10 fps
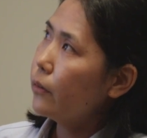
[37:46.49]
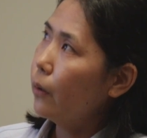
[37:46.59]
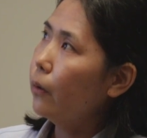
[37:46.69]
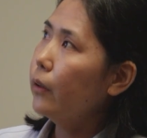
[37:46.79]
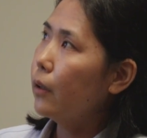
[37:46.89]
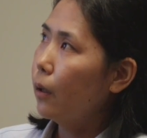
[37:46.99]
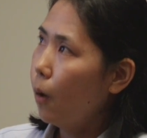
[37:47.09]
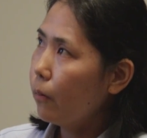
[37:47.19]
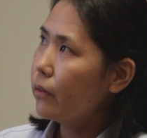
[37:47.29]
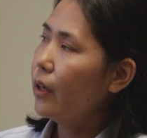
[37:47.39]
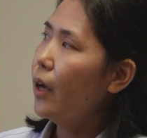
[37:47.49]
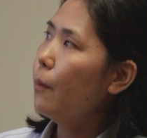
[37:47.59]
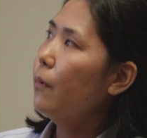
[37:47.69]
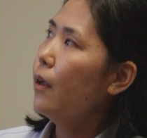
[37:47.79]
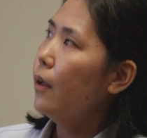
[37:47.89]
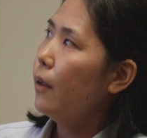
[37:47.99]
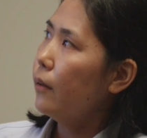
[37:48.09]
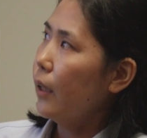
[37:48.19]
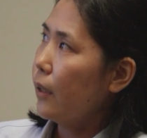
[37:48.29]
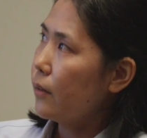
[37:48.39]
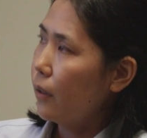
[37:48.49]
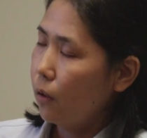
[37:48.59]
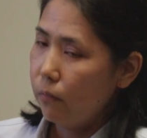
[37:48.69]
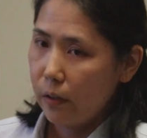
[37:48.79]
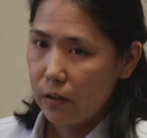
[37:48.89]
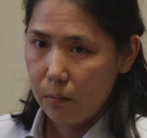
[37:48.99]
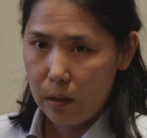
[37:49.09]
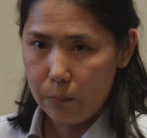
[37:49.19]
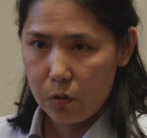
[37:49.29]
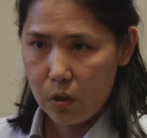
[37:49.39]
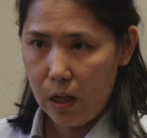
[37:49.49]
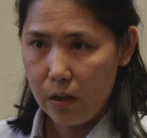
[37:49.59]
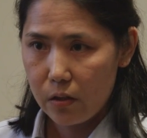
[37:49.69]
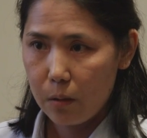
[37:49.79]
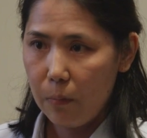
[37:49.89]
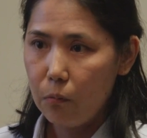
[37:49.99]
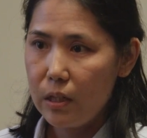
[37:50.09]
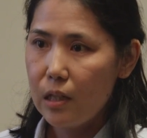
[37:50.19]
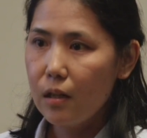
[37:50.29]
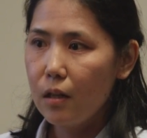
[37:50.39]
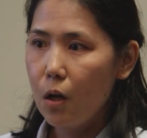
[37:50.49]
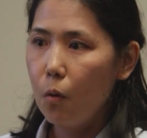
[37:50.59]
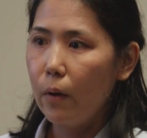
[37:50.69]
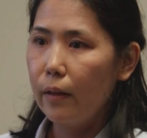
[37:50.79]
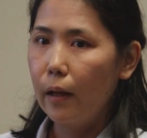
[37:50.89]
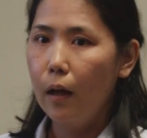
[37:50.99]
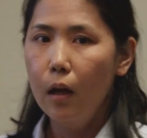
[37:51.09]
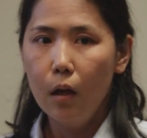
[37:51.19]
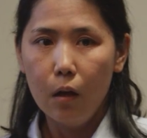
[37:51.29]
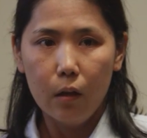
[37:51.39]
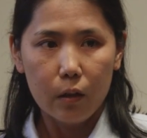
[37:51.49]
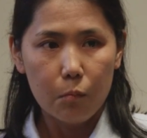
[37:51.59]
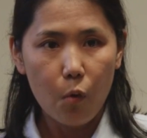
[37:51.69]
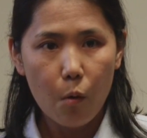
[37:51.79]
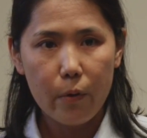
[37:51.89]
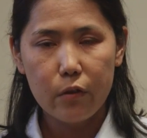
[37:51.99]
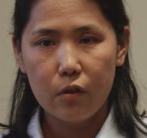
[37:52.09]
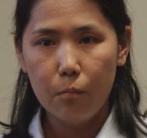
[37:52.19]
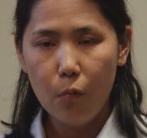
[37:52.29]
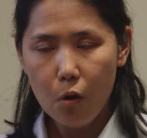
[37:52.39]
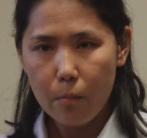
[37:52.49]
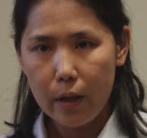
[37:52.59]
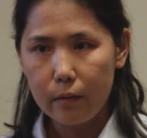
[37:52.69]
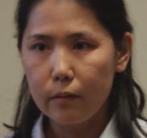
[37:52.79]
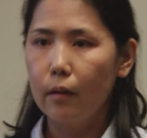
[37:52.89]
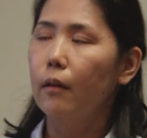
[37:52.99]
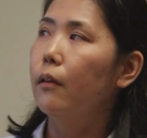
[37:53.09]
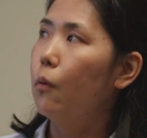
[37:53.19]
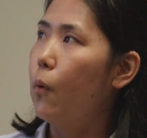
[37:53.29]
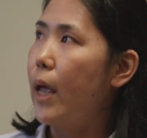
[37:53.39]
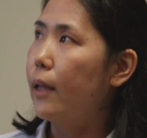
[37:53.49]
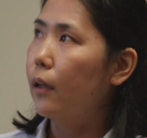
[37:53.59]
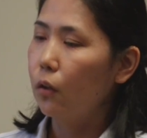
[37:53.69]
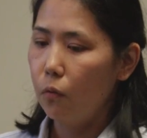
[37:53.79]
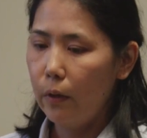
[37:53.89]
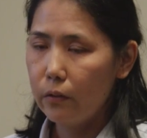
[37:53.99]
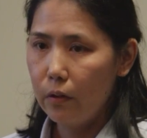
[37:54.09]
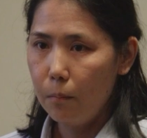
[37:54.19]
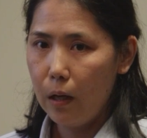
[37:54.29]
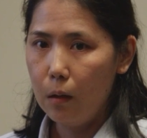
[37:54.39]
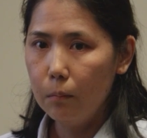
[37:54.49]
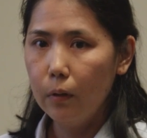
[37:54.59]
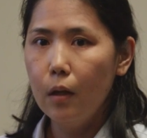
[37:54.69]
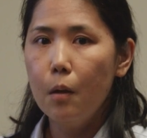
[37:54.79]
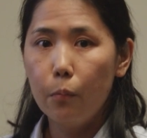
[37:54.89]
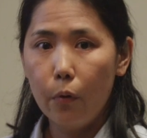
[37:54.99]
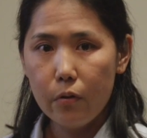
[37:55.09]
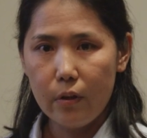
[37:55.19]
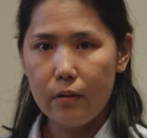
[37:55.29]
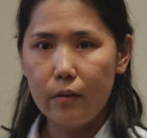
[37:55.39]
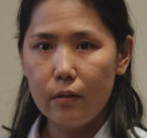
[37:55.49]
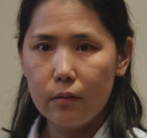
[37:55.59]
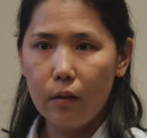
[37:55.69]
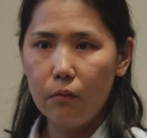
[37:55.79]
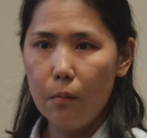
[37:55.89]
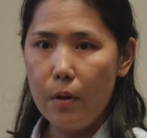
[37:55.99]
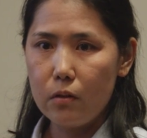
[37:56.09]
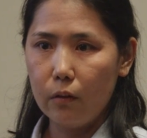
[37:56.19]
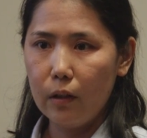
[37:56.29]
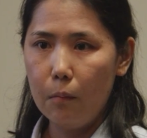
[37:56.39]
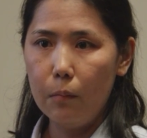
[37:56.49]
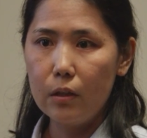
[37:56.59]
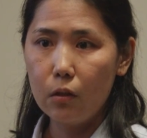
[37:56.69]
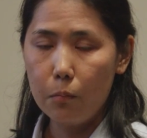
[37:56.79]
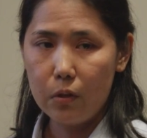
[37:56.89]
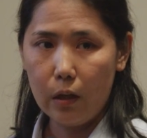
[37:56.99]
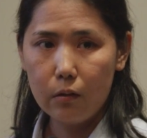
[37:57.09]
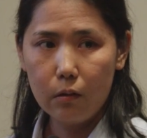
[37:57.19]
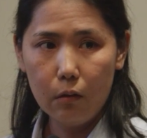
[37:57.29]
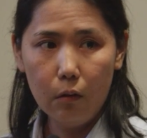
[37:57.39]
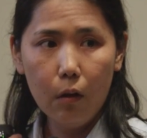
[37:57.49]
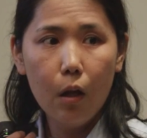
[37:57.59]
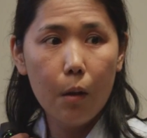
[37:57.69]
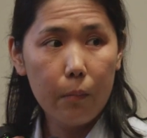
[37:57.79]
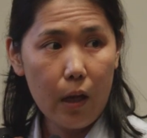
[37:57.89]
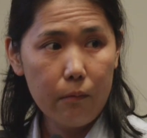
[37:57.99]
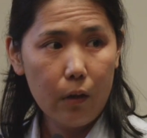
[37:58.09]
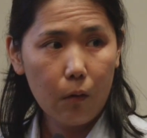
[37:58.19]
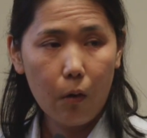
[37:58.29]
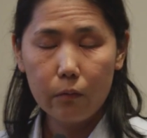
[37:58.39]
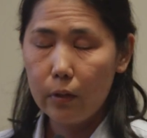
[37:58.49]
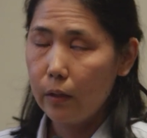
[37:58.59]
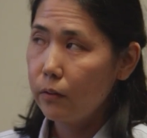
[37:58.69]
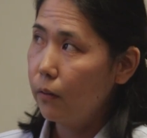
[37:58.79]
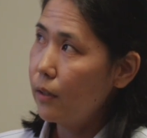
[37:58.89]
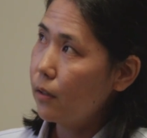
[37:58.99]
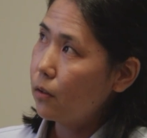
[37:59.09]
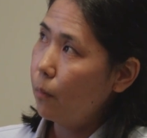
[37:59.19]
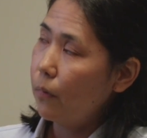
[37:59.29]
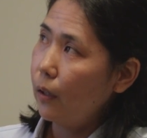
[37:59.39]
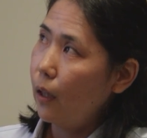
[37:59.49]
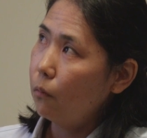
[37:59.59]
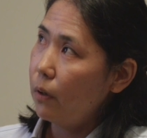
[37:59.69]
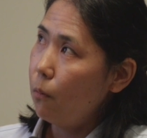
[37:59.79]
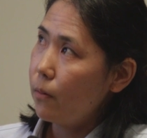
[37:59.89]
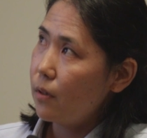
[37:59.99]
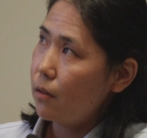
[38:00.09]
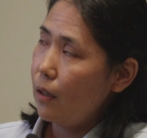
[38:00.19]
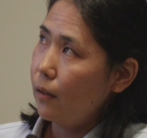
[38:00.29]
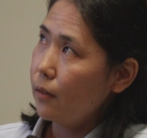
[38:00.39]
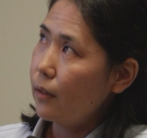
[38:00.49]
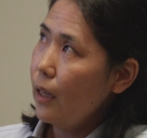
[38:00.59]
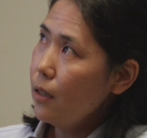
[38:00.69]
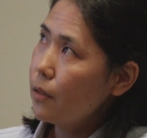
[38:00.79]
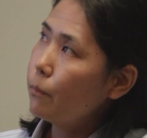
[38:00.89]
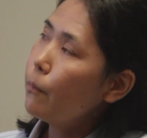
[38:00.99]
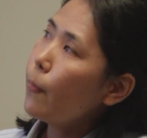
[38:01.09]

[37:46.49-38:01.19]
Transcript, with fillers: So, you know, long-term things in olfactory bulb changed, but we didn't know whether moment to moment the way that olfactory bulb processes information can be subject to behavioral context. So this is something that we wanted to understand.